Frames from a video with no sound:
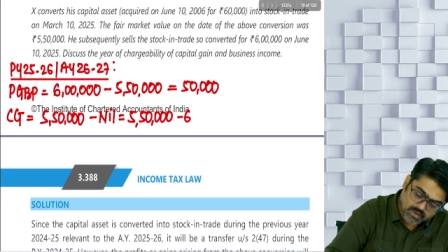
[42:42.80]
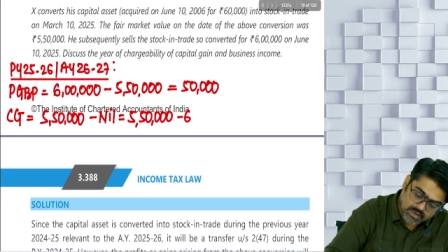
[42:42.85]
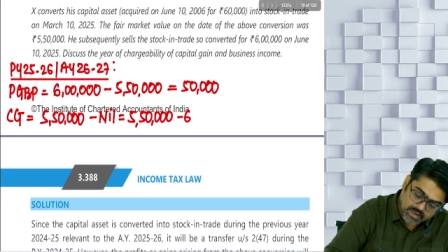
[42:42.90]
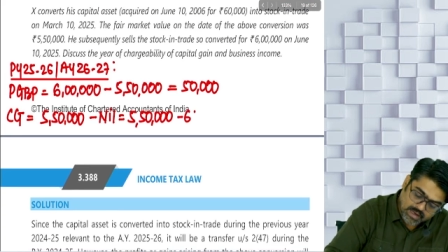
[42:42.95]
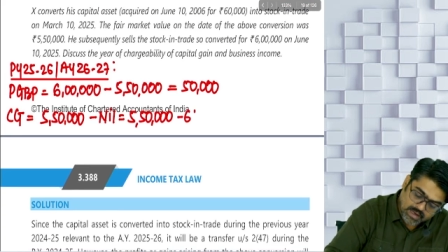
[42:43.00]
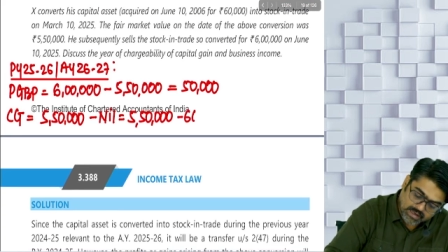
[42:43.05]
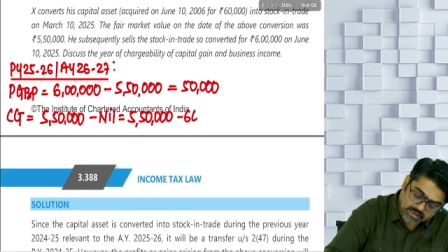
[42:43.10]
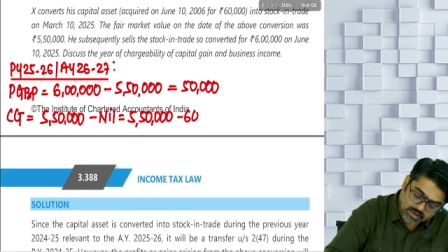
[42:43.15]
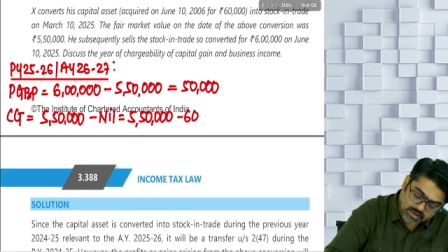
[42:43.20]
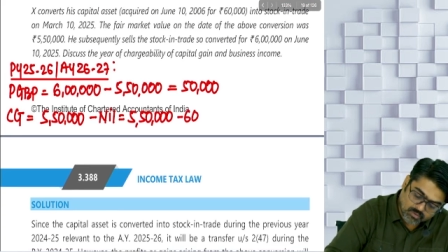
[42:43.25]

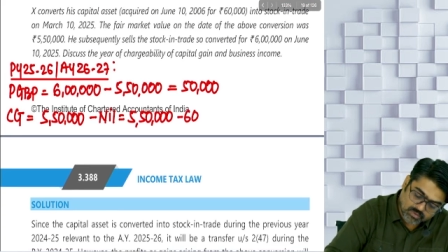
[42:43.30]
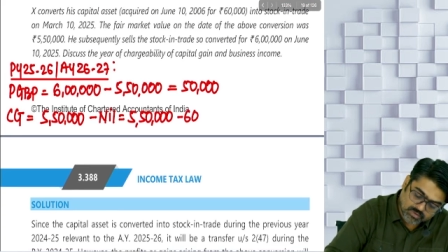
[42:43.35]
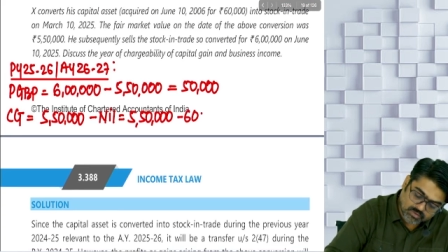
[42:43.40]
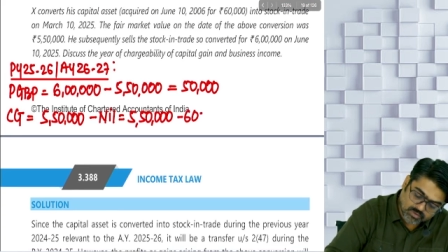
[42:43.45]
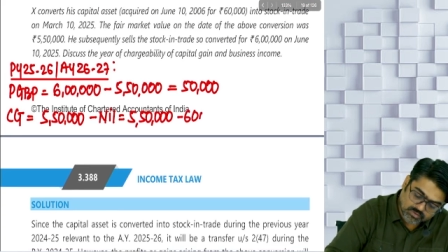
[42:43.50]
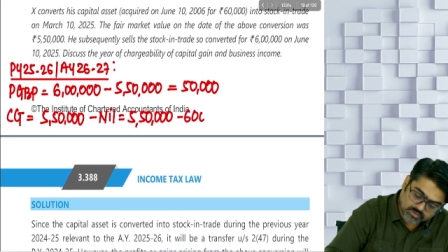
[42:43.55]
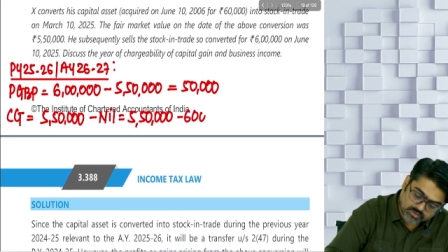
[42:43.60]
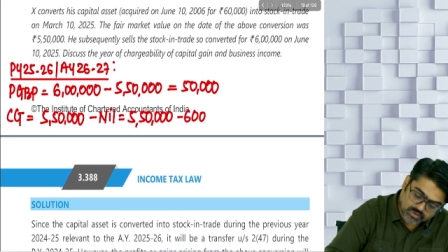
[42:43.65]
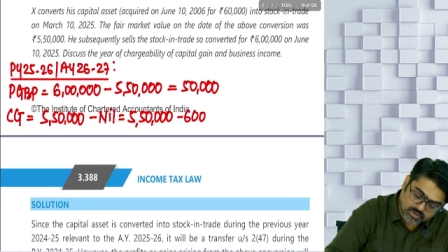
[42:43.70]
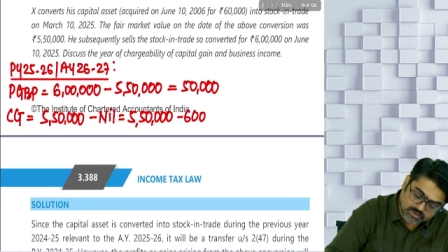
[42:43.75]
And how much
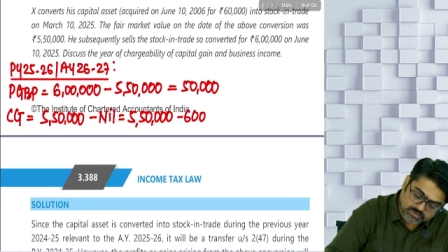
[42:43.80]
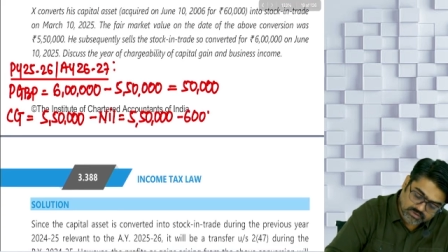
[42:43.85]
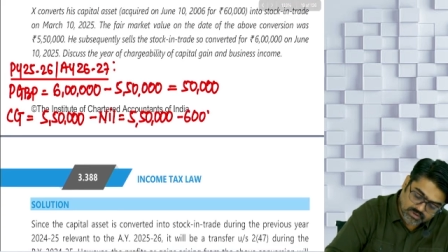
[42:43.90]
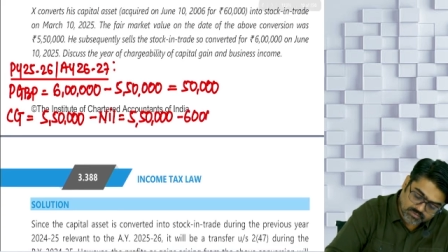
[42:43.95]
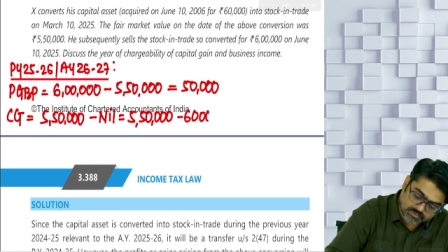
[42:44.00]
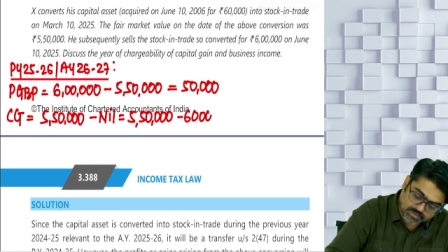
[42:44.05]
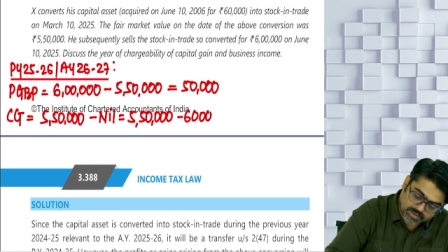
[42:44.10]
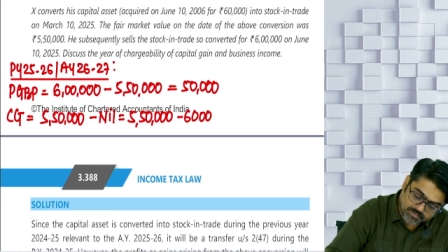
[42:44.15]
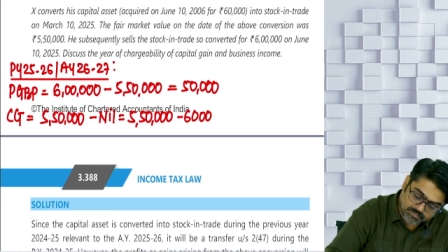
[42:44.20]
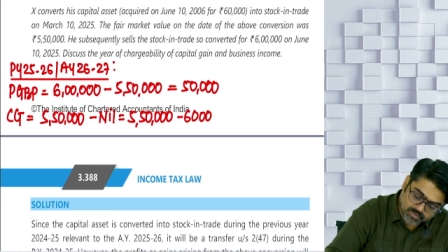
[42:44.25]
was the cost
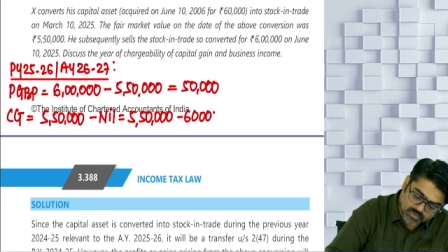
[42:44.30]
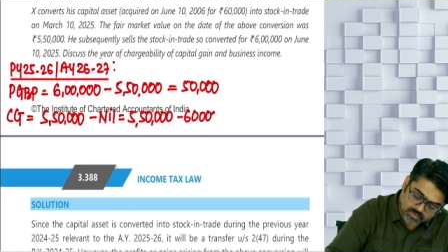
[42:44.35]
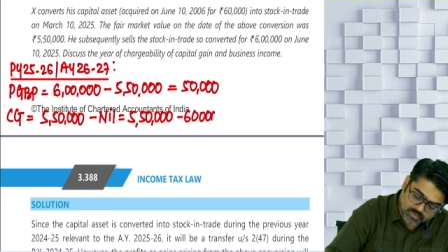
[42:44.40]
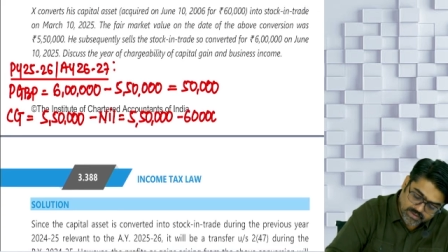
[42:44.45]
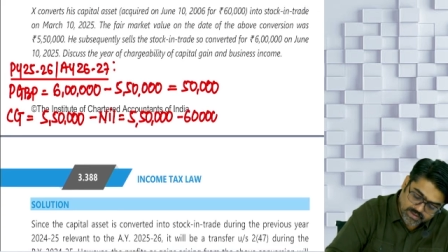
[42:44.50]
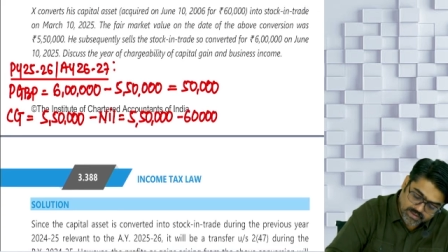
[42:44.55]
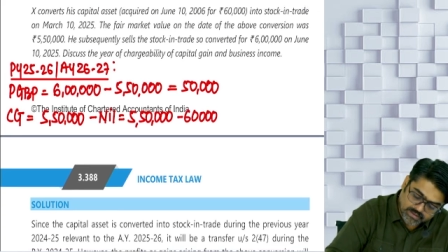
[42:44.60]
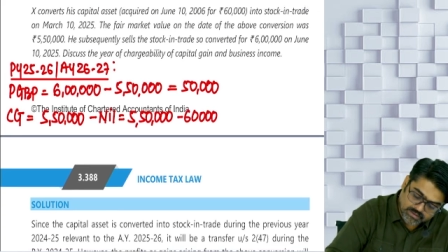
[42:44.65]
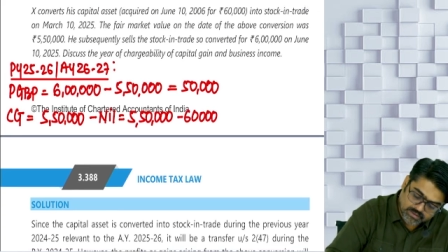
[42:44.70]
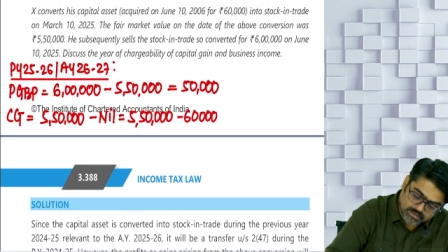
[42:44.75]
of
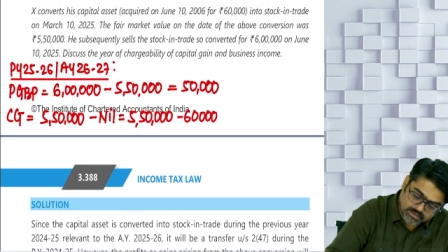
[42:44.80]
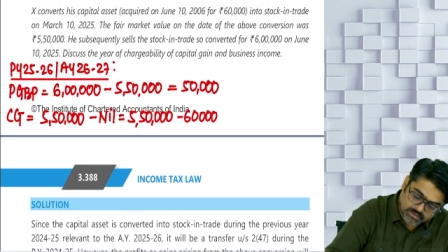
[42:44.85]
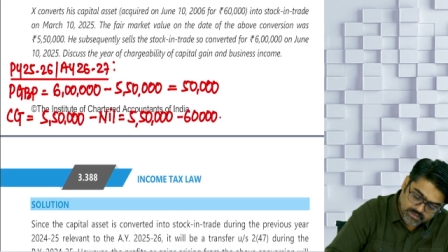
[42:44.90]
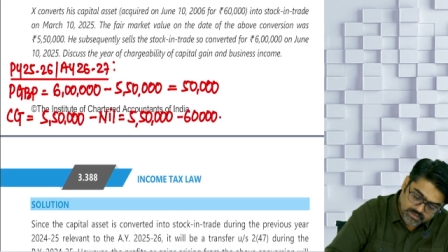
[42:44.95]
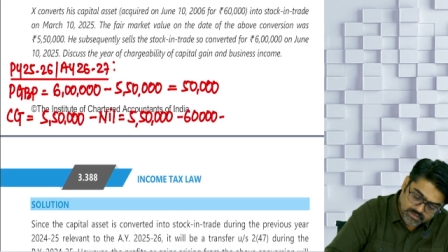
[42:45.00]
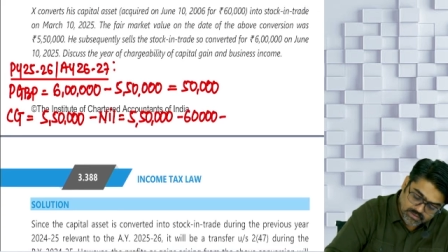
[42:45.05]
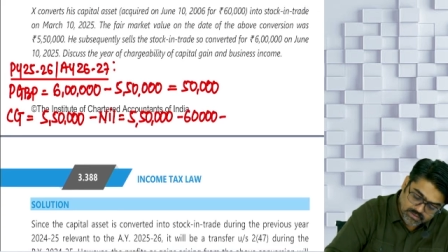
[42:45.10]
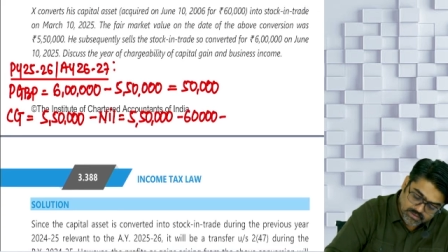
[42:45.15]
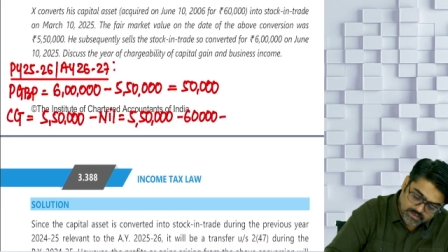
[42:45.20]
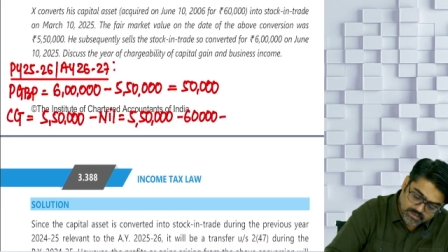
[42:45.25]
improvement?
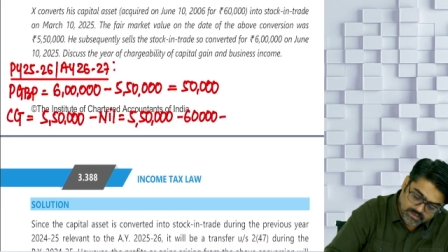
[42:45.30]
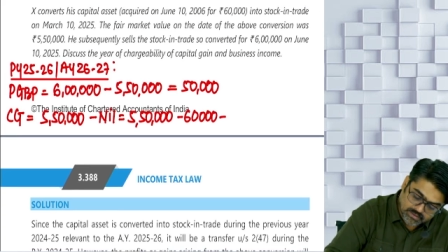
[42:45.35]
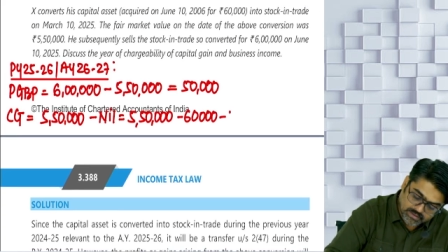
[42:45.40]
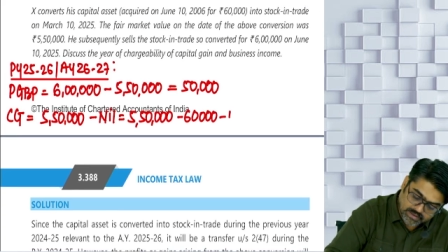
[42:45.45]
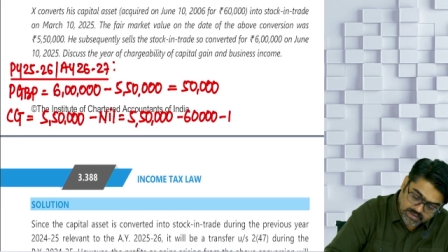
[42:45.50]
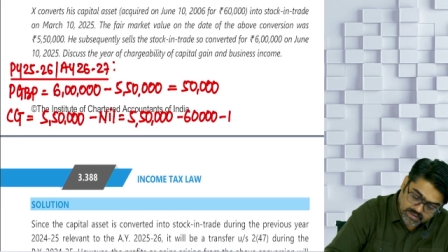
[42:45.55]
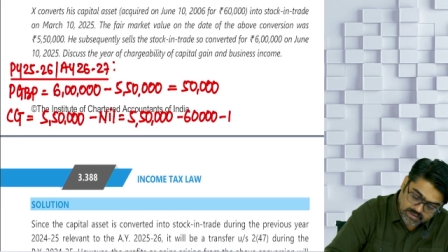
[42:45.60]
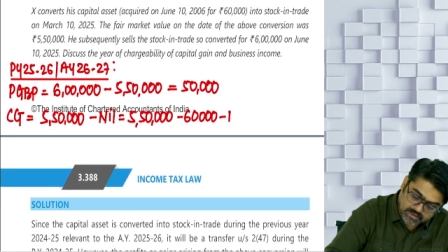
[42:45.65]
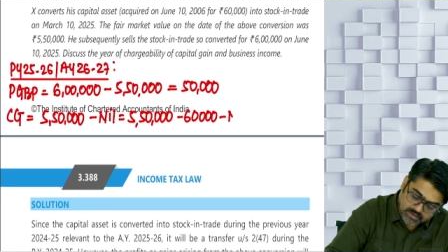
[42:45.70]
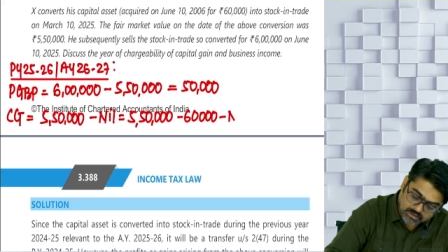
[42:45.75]

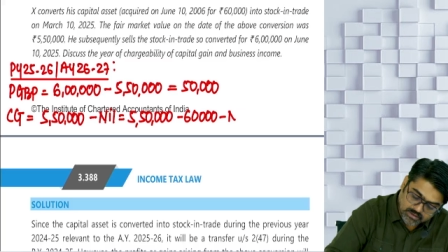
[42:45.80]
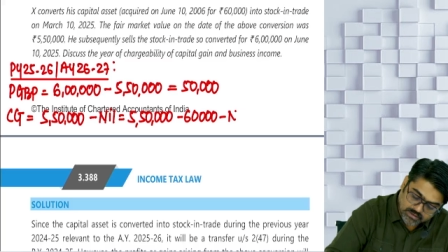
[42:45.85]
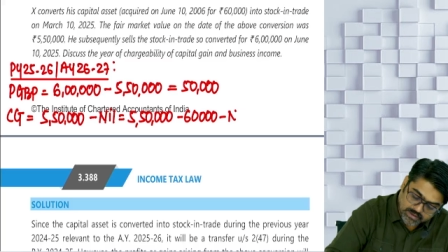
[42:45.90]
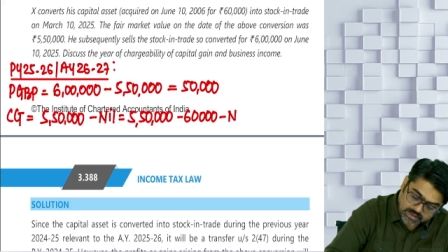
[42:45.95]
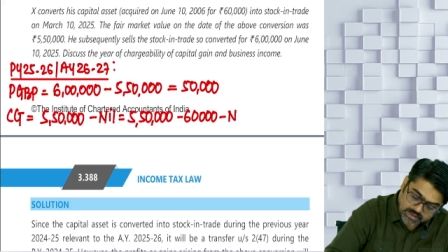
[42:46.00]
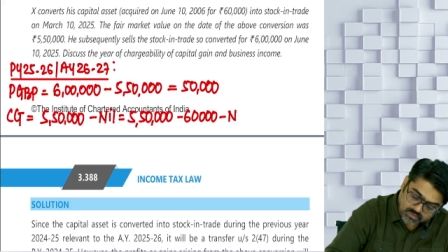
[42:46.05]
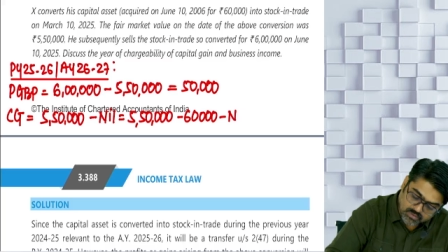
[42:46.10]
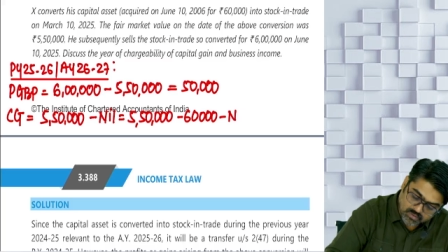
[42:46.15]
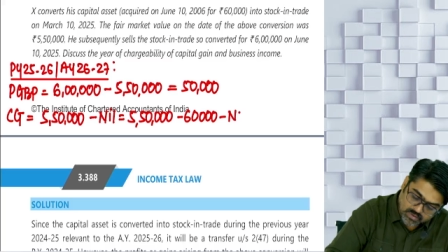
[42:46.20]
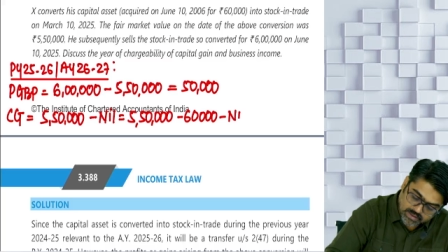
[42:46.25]
Nil.
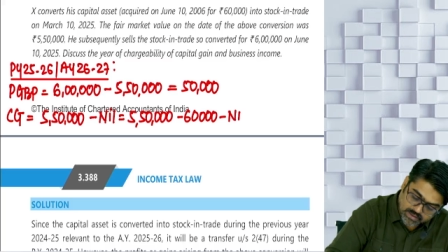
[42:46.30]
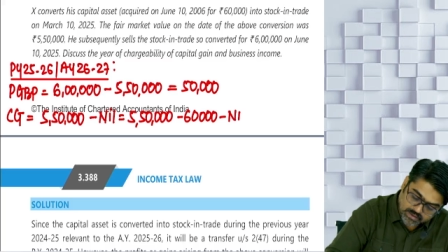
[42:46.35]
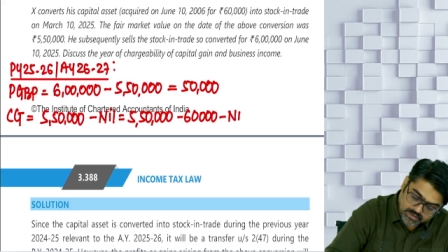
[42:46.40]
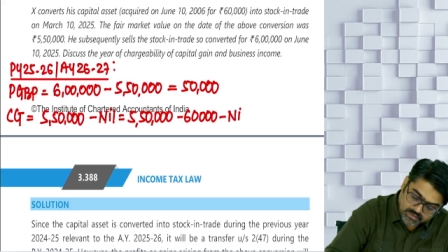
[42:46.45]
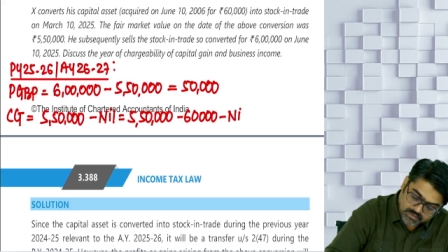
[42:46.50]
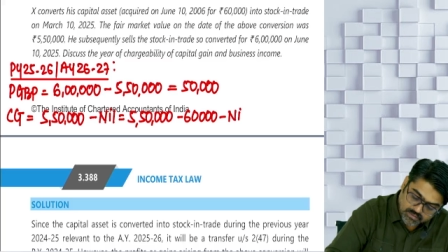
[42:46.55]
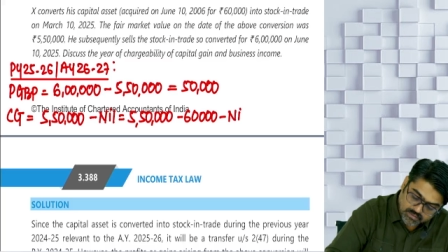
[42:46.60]
Calculate.